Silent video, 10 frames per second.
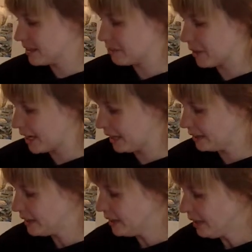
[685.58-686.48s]
the pan.
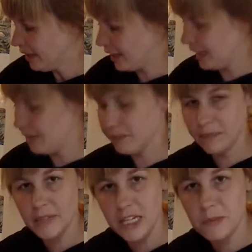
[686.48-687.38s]

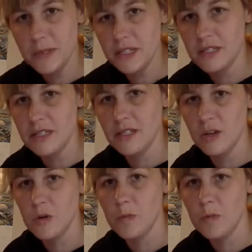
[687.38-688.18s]
That's because it's all